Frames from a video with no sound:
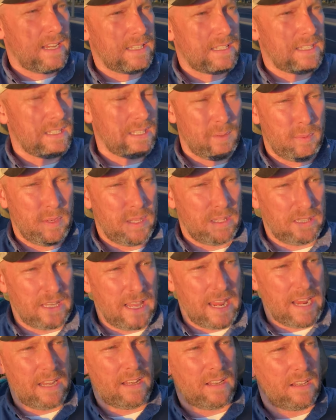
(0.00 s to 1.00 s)
It's a little bit
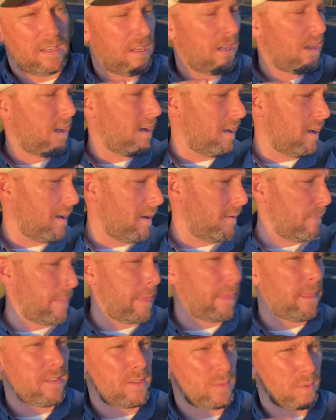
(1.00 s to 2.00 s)
late, so
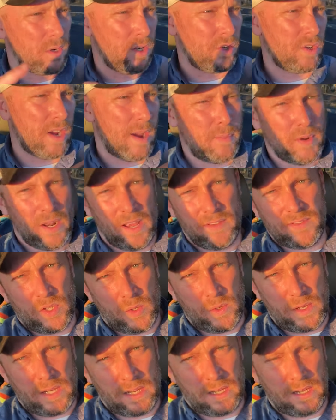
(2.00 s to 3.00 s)
we're gonna drop it off so
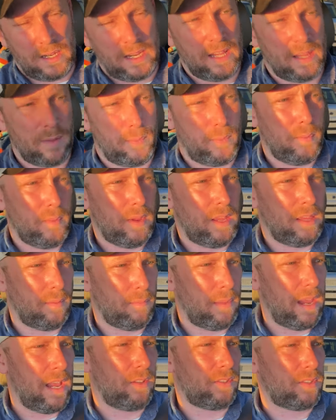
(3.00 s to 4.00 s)
I can get in the
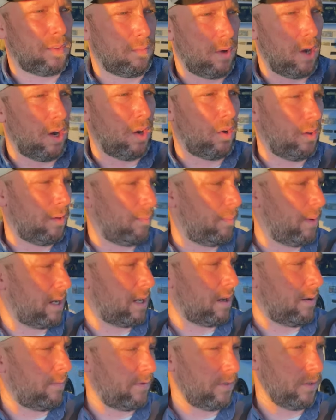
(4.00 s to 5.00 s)
mail tomorrow on the
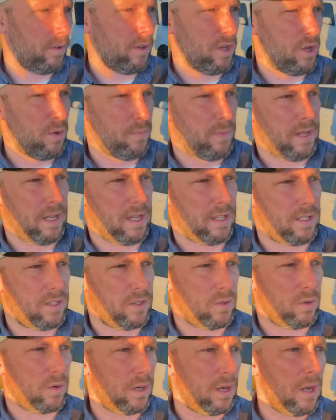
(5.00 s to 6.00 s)
pickup for the UPS
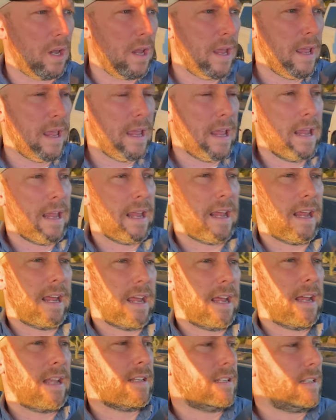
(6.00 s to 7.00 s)
store,
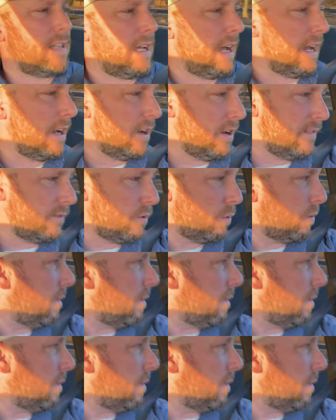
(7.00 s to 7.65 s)
and I don't have to worry